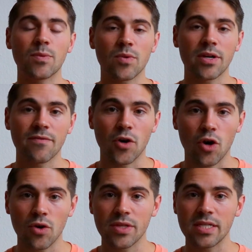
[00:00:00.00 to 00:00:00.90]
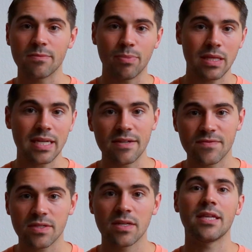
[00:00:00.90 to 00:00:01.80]
get rid of all these
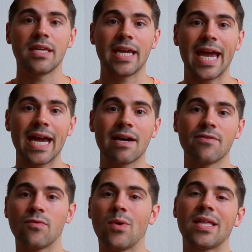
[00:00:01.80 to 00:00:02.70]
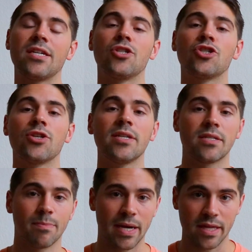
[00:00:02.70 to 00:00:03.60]
beliefs that they have or why they
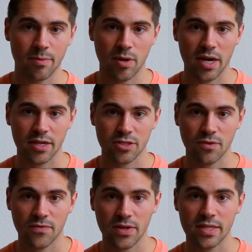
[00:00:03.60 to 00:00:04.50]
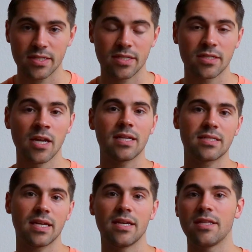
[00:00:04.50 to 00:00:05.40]
shouldn't buy the product. So for instance, let's
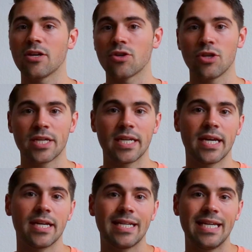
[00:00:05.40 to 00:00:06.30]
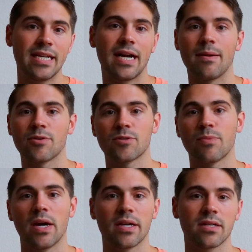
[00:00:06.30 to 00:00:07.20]
say they're looking at an e-commerce
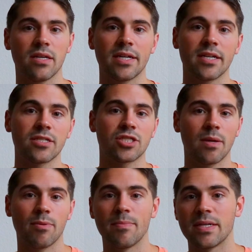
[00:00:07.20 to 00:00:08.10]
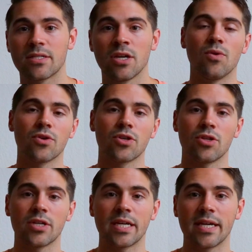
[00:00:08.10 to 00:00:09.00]
product like a supplement, or they're
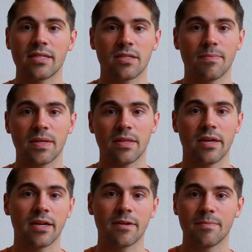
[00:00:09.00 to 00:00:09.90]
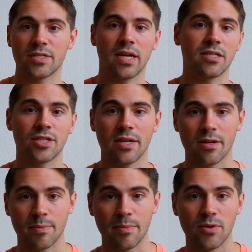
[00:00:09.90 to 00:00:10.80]
looking at something like massage
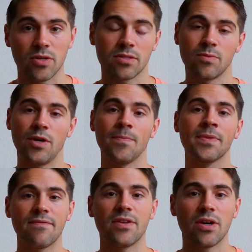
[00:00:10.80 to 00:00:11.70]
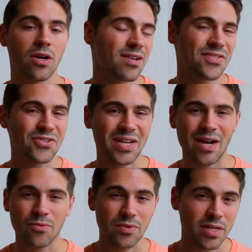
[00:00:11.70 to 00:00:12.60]
therapy balls. Well, if they are and they're
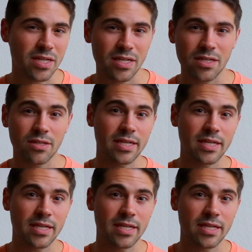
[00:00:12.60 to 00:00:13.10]
not really